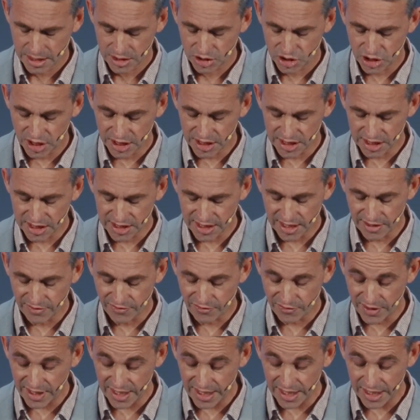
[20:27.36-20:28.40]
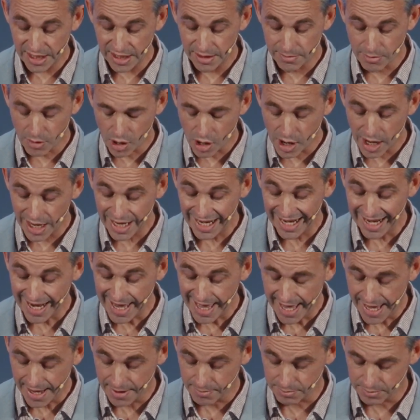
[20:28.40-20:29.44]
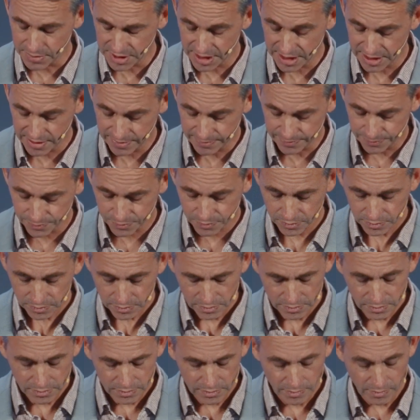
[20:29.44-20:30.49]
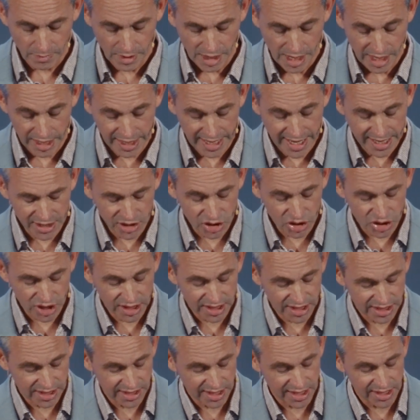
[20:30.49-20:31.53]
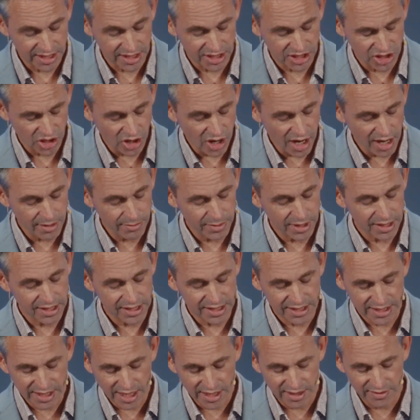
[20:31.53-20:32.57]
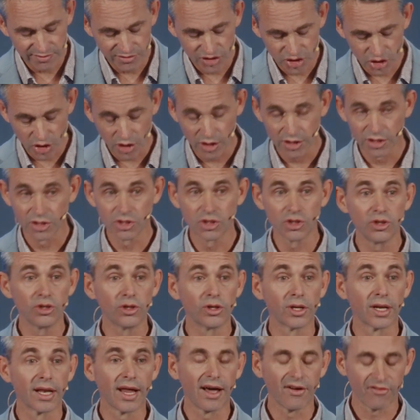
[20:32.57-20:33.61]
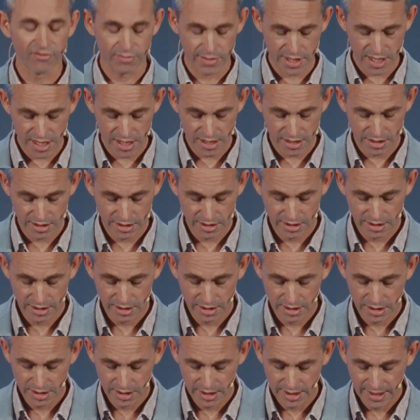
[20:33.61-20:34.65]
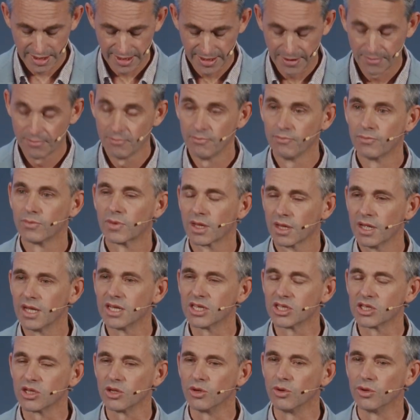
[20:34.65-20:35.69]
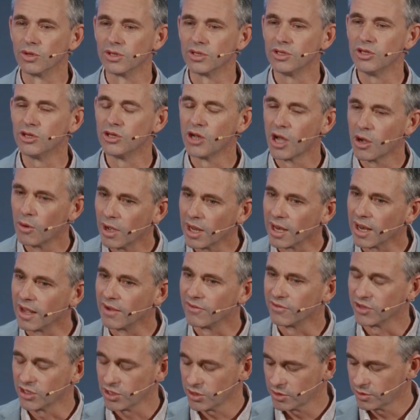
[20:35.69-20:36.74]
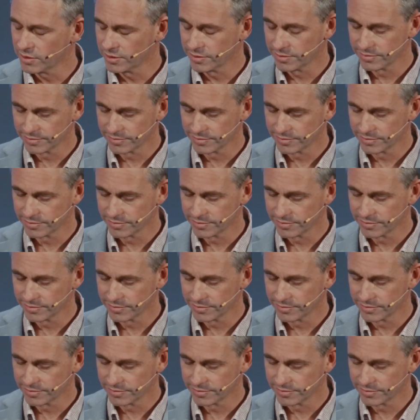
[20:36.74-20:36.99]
Jesus said, Feed my lambs. Again, Jesus said, Simon, son of John, do you love me? Yes, Lord, you know I love you.